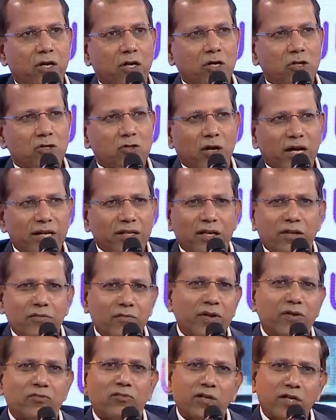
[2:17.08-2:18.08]
So I think we
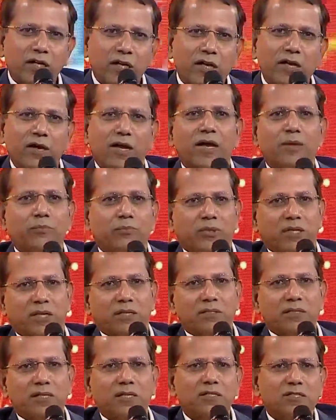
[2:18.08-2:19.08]
have to grab
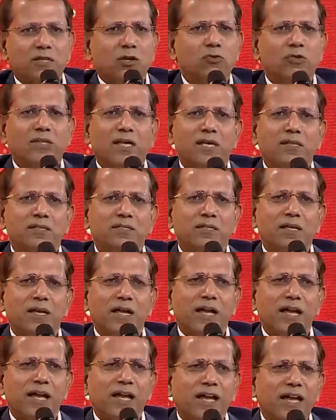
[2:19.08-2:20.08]
this, and South
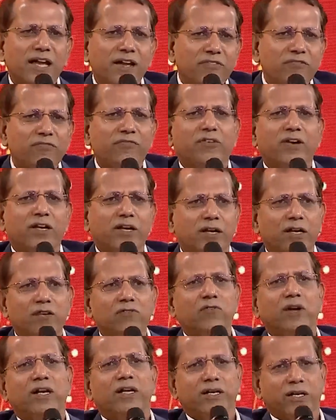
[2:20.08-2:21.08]
has every
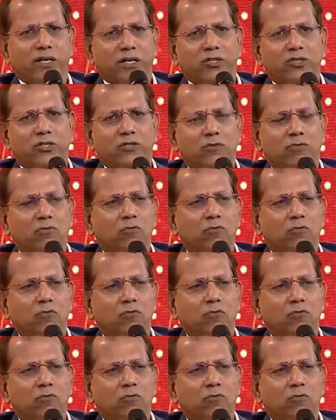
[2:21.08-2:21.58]
advantage.